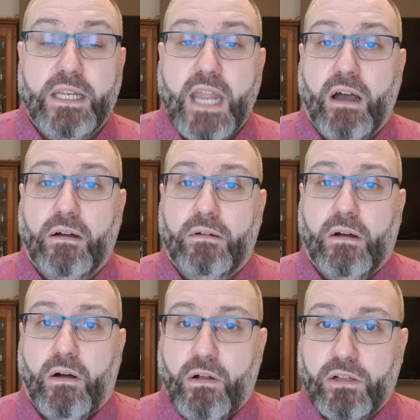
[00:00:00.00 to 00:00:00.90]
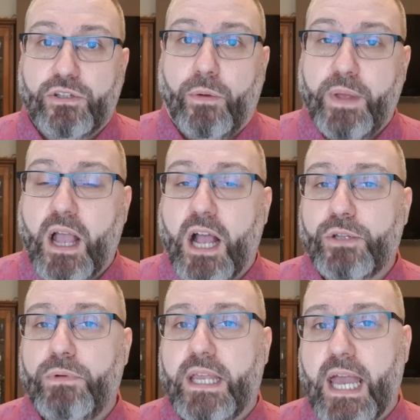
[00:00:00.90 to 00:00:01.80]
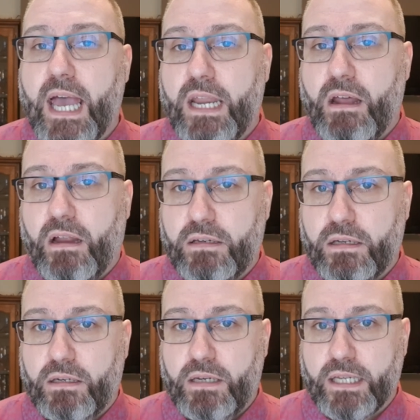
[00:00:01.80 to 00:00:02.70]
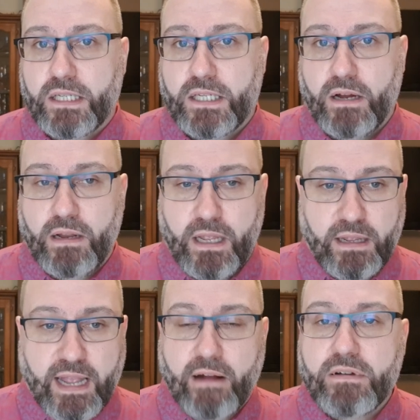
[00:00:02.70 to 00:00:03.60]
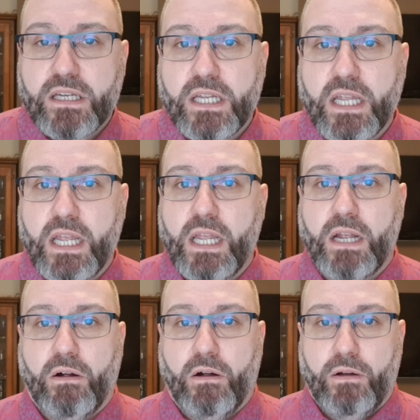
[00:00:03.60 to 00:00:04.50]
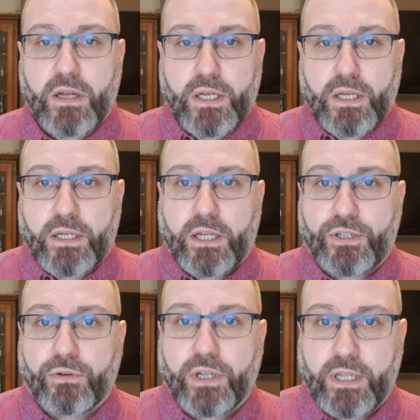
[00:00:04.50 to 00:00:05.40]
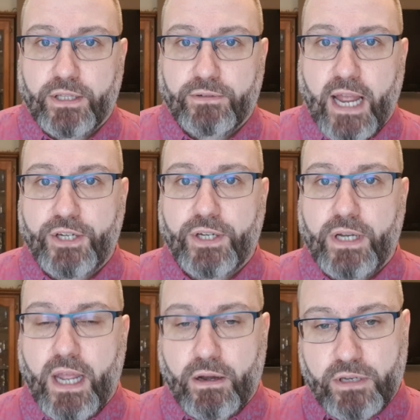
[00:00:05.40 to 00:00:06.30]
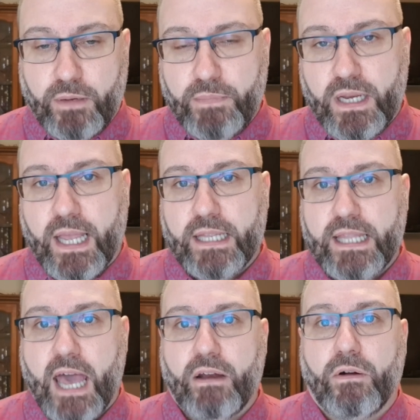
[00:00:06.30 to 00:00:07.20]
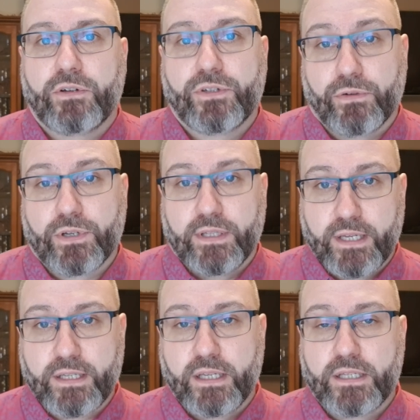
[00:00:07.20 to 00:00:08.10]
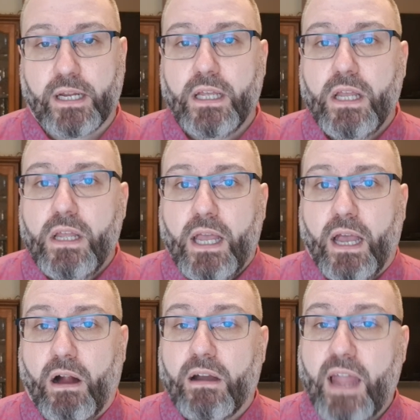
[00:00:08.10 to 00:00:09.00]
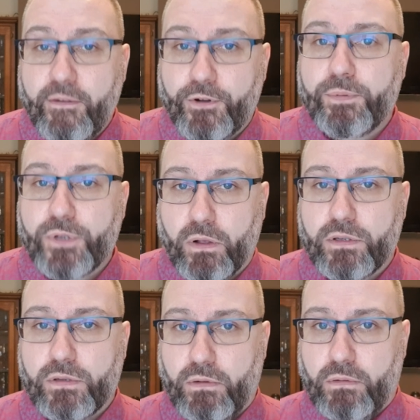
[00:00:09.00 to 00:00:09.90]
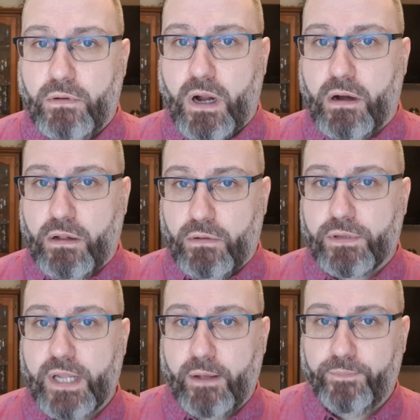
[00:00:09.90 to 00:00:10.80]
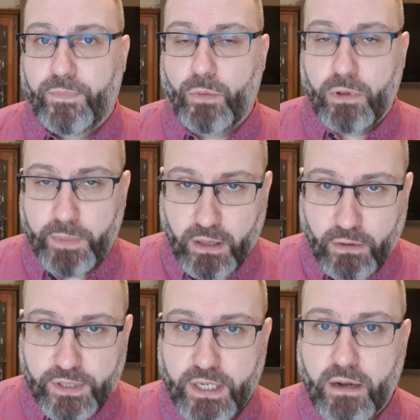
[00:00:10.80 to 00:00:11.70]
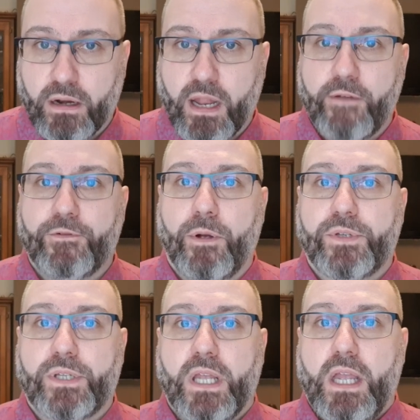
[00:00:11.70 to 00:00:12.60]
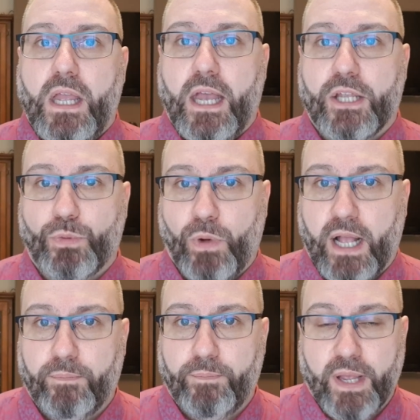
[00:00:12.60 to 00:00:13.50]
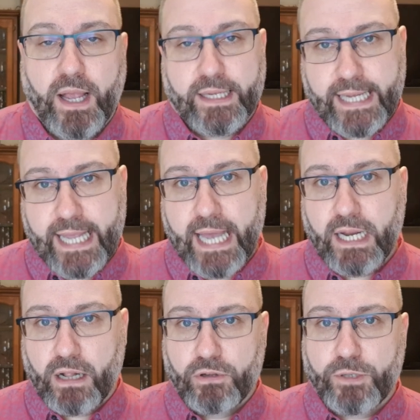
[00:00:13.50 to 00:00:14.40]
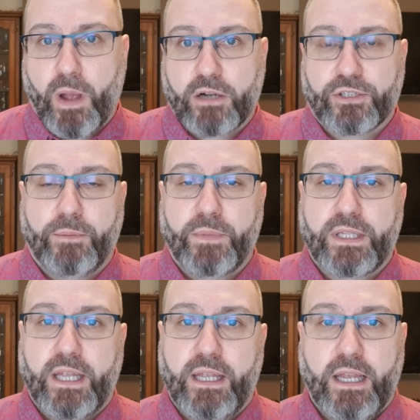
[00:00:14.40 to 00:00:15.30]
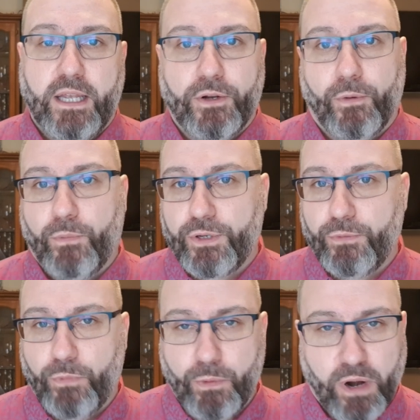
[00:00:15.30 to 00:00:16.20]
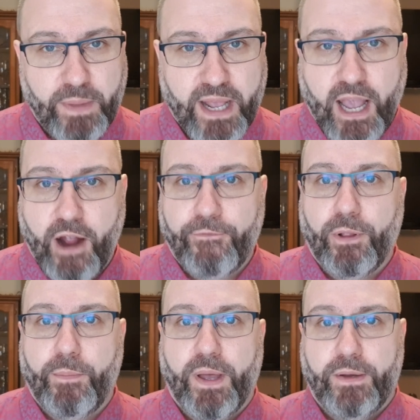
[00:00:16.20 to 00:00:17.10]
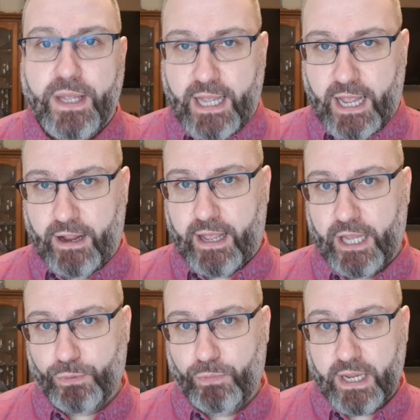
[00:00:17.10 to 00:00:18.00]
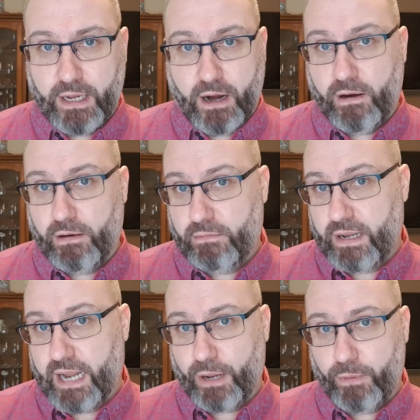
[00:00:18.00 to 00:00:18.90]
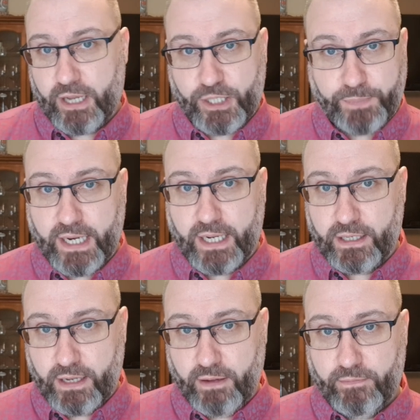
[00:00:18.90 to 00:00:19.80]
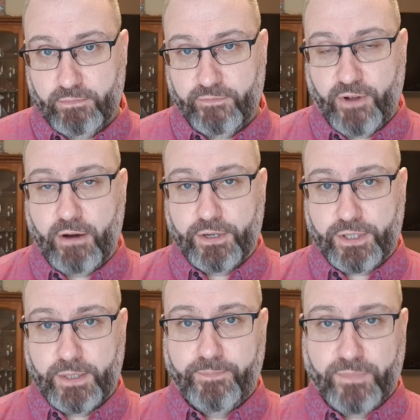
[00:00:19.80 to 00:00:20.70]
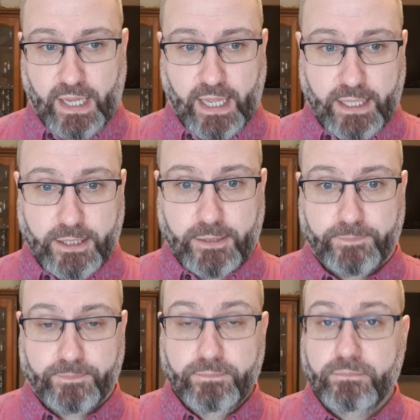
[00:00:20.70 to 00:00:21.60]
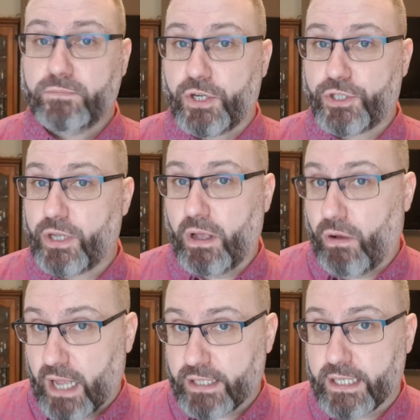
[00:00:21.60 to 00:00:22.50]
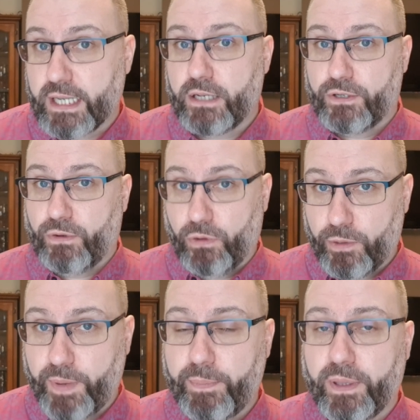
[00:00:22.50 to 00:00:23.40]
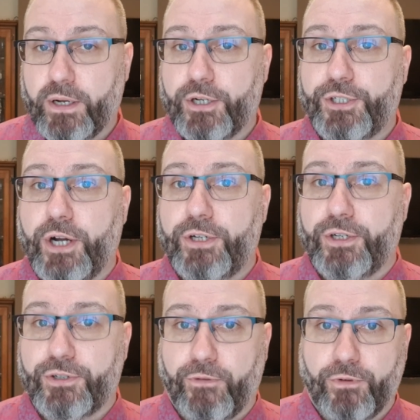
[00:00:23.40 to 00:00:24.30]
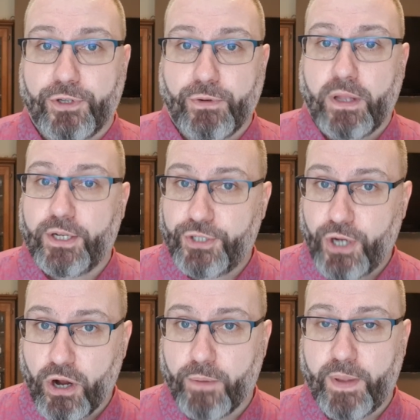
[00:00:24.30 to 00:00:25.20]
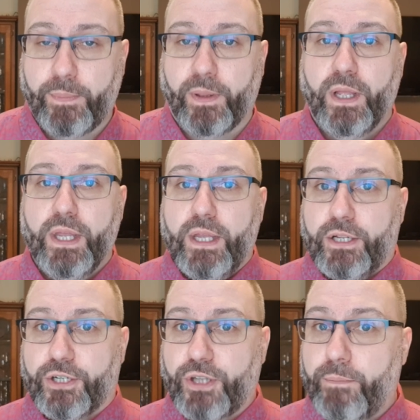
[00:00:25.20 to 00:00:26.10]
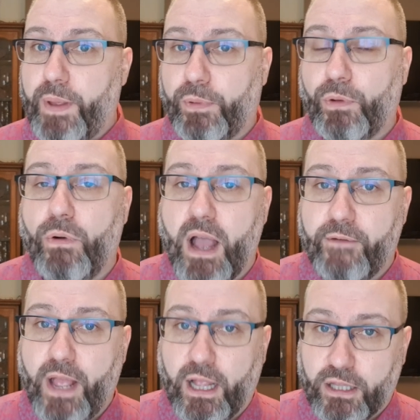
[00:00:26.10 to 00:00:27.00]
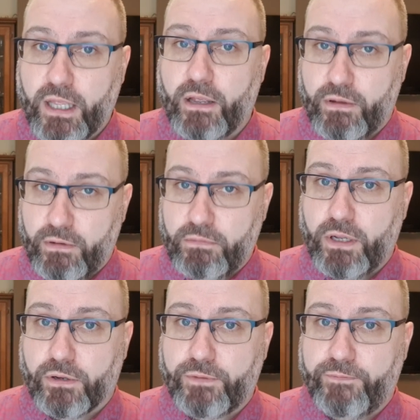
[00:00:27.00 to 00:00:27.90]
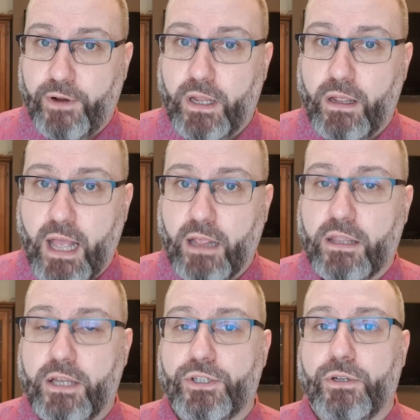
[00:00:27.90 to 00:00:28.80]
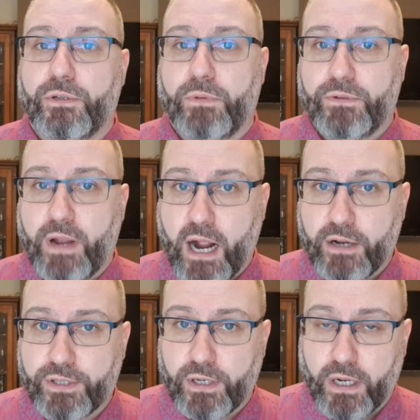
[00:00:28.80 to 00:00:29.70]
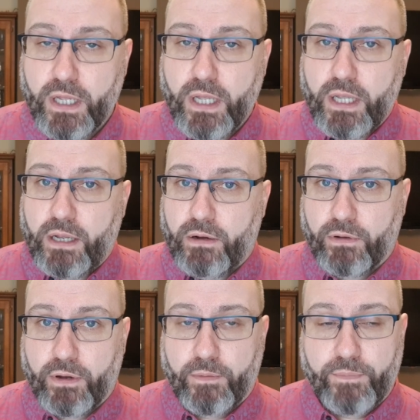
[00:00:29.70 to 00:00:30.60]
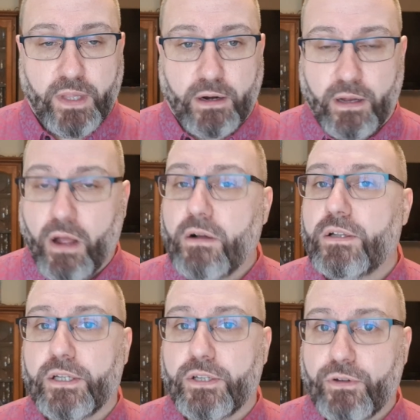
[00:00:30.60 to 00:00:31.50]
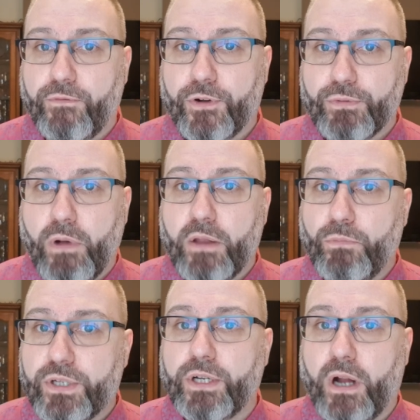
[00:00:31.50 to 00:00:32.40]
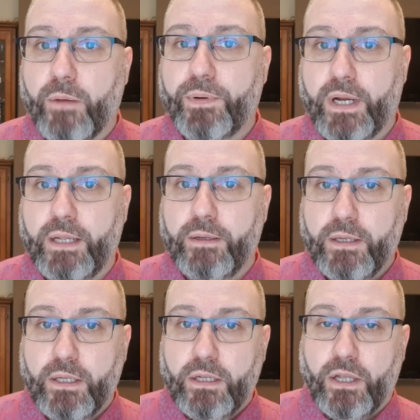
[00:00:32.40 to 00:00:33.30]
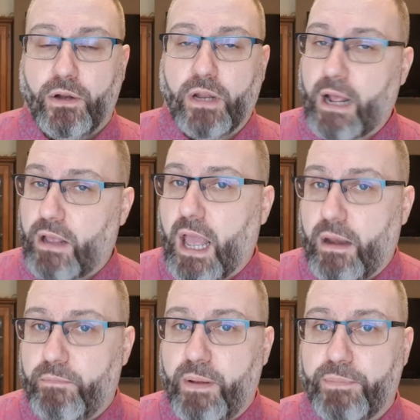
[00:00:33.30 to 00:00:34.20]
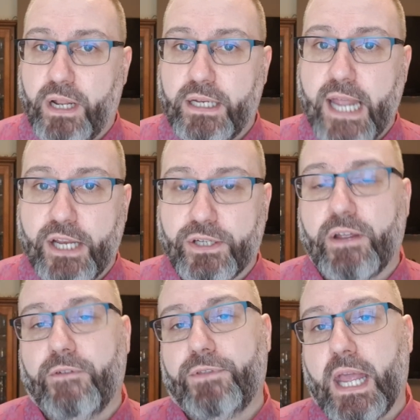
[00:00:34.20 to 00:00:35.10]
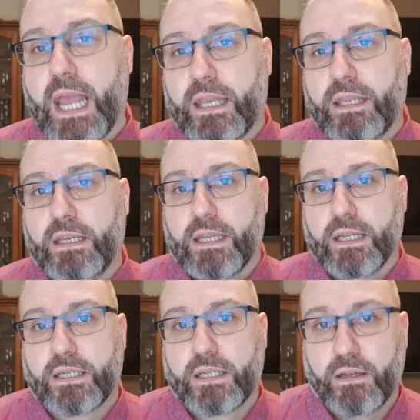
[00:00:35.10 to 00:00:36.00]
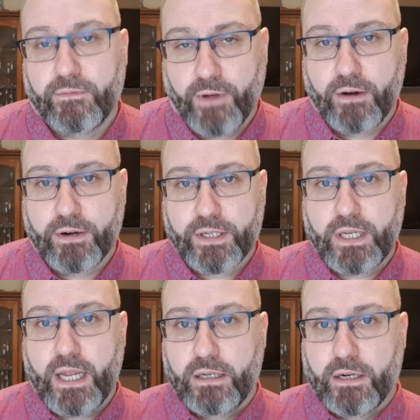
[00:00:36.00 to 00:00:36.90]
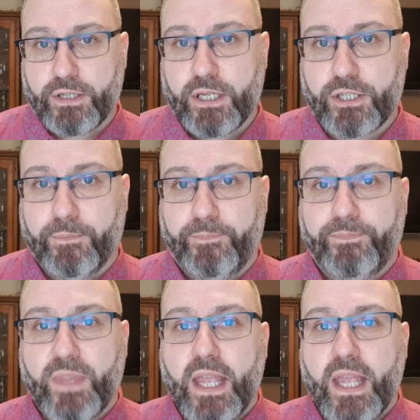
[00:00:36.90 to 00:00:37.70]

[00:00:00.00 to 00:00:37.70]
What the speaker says: Now, also, because we cannot necessarily guarantee our social interaction and to mitigate that, or social distancing, our life groups also are closed down. We'll be closing down our life groups as well, because again, in close proximity, you know, we want to be careful about, in case we are in any way spreading the virus. And there's, as I said, there's older people in our church and so forth and so on. There's younger people. There's some people who have health, you know, fairly health issues with regards to, their lungs and so forth and so on, which are pretty, you know, that can be pretty dangerous if they get this virus in their system.